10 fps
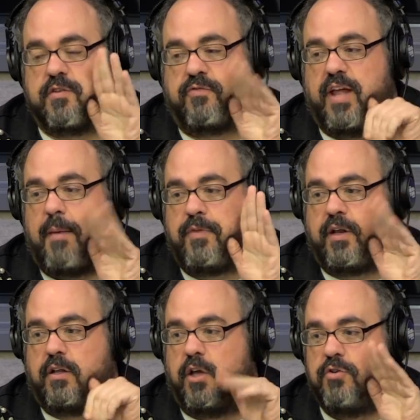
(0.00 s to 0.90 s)
a flap that
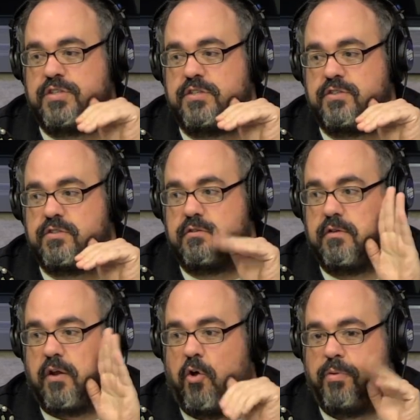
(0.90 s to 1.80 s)
closes
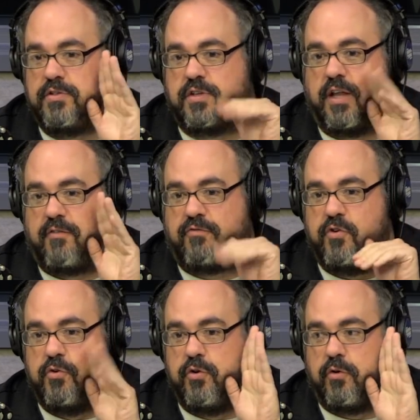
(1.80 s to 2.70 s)
and opens to let
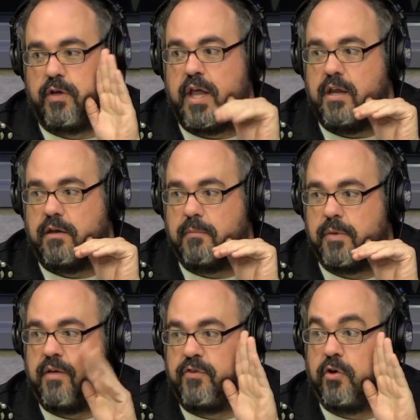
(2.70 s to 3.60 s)
food in.
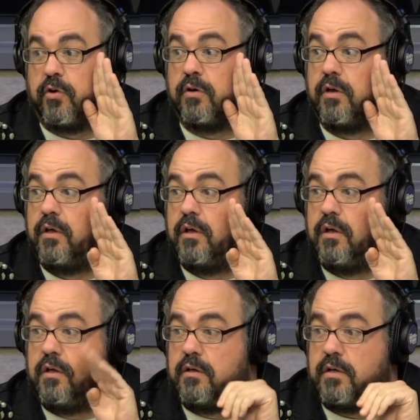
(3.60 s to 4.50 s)
But if you're...
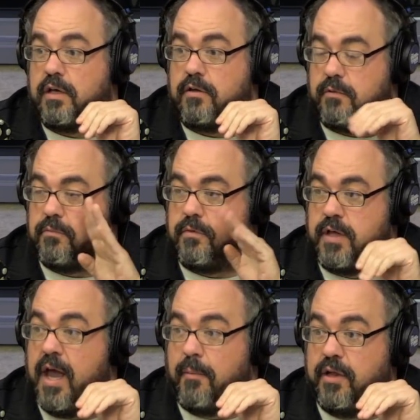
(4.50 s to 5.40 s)
breathing?
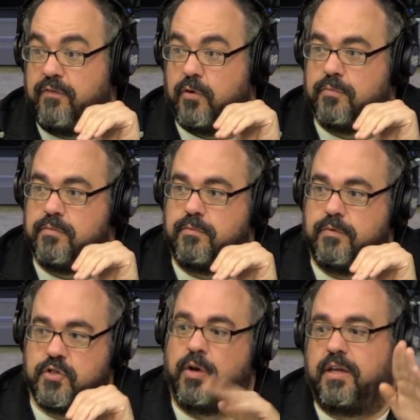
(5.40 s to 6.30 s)
Yeah, but if you're...
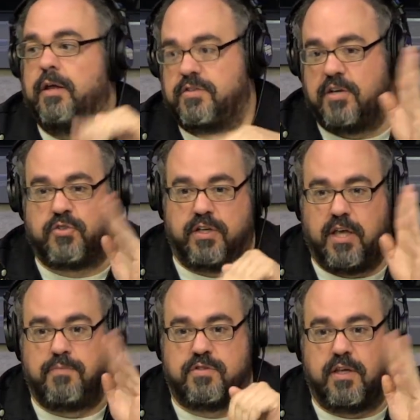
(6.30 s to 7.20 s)
So it essentially
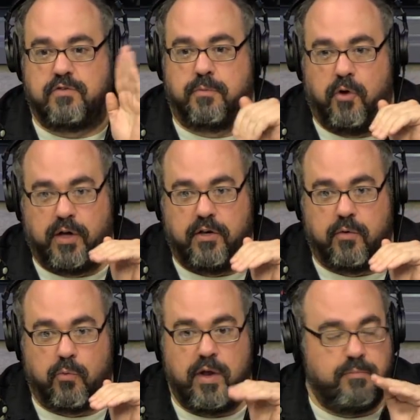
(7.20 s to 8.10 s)
keeps things from going into your
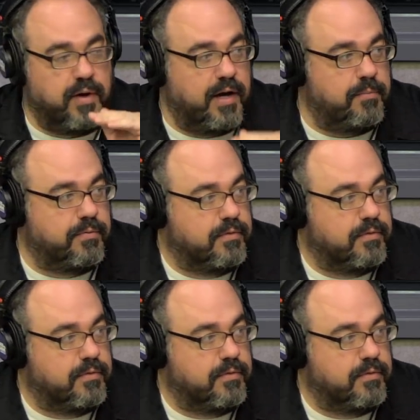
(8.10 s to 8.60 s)
windpipe.